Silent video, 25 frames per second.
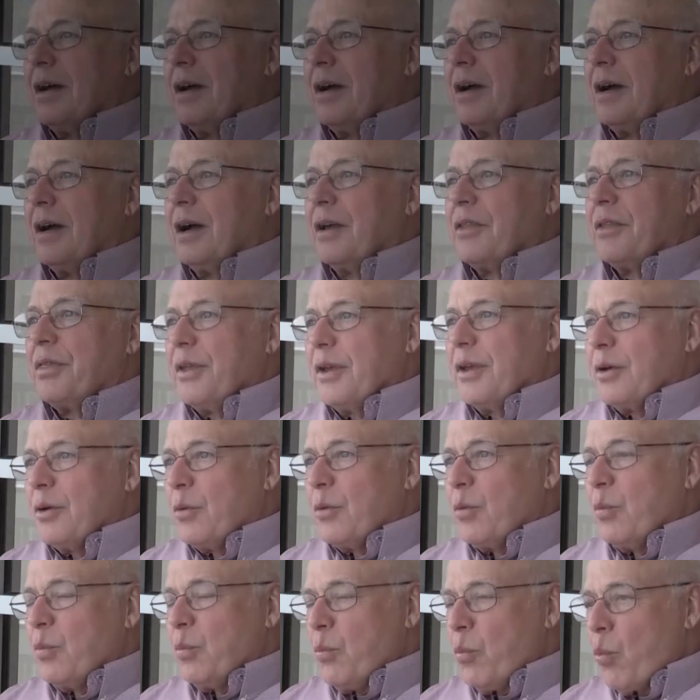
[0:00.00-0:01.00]
I think
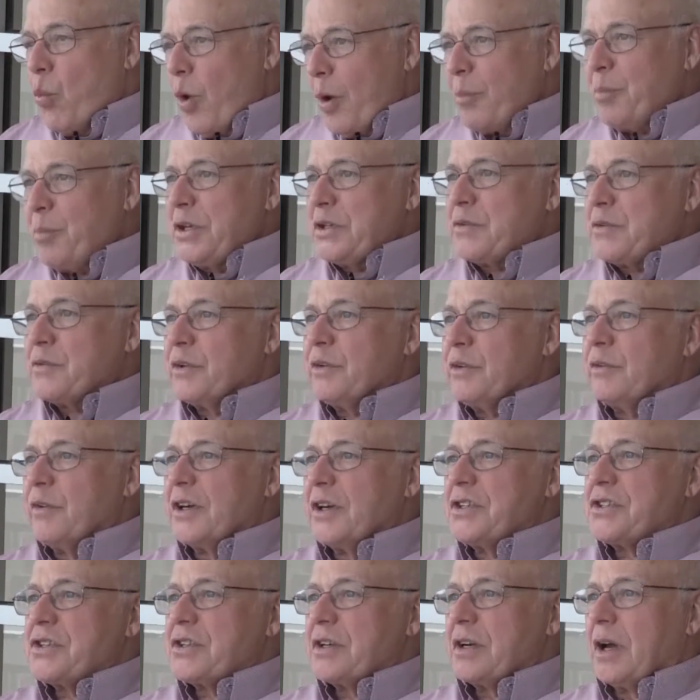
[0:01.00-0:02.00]
one piece of
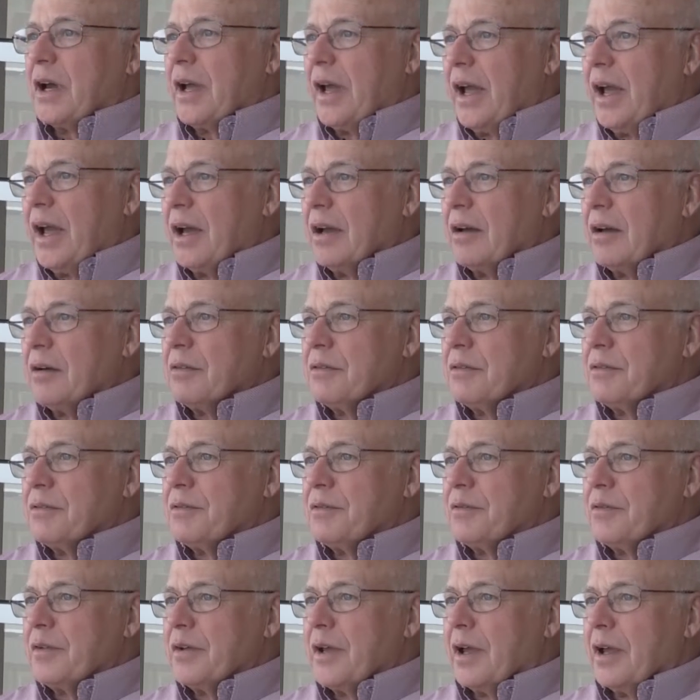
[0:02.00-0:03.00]
advice that I have,
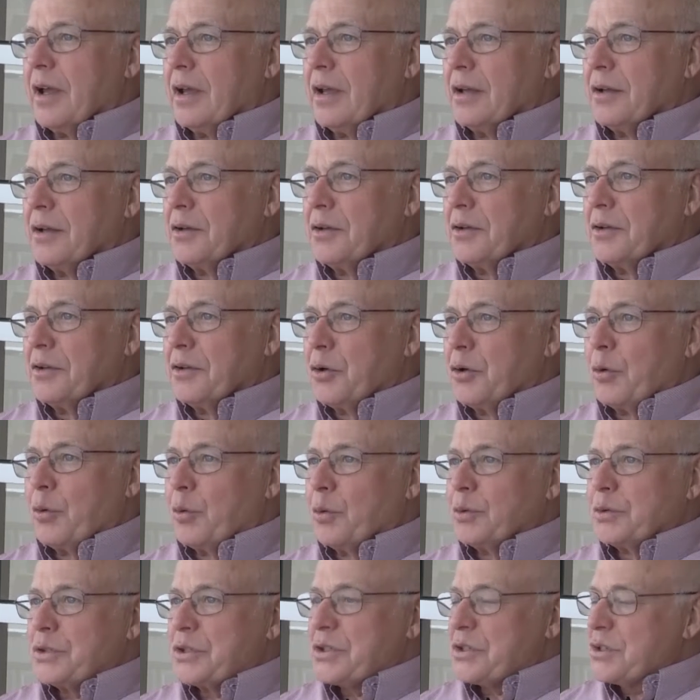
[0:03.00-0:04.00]
and
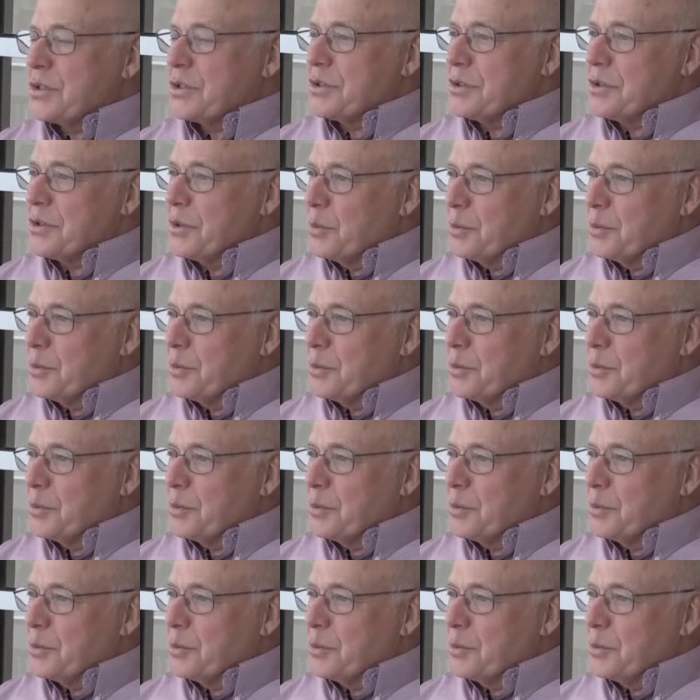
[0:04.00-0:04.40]
it's